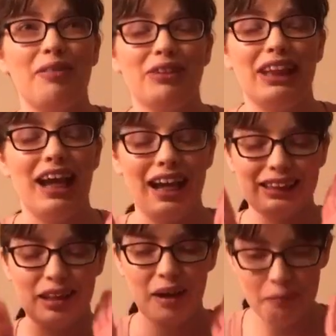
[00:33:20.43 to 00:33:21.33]
M G, I
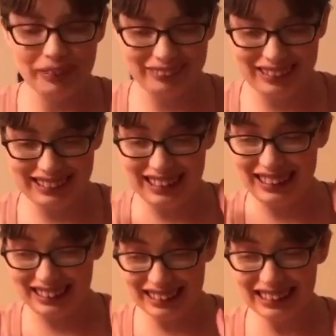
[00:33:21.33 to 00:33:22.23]
cannot believe this.
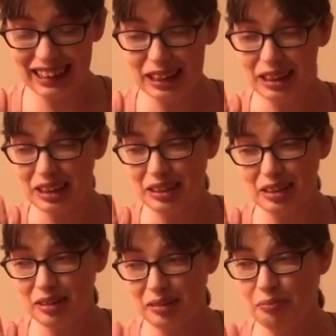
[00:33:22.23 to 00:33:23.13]
This is like
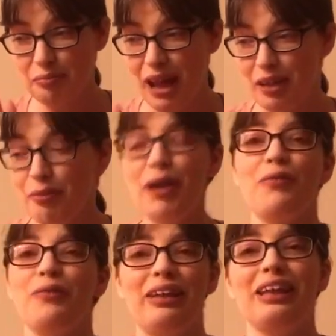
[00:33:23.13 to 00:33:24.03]
been my
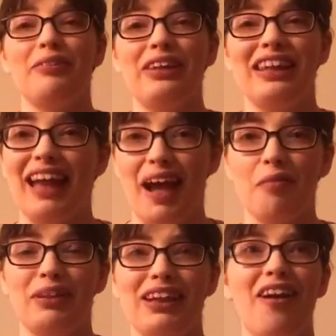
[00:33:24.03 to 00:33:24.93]
week with
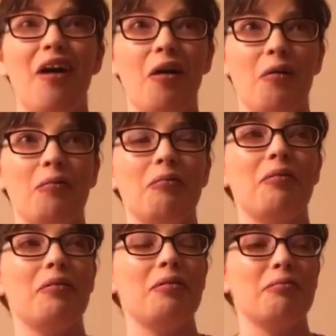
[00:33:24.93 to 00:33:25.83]
Gabi. Oh
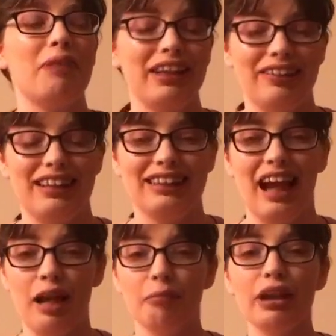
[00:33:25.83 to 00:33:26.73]
my goodness,
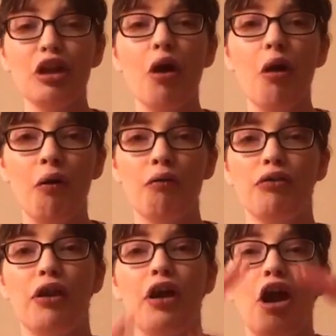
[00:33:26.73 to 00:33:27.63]
I'm like
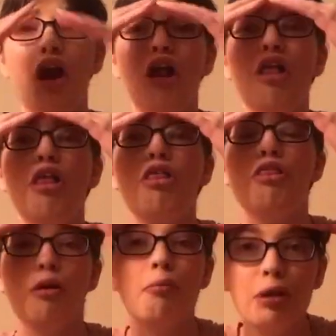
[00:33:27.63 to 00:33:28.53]
over
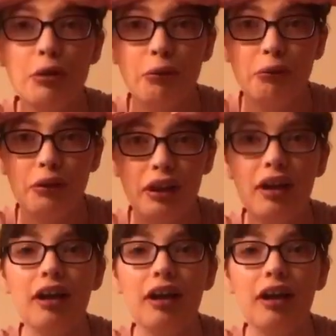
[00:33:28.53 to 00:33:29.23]
the moon.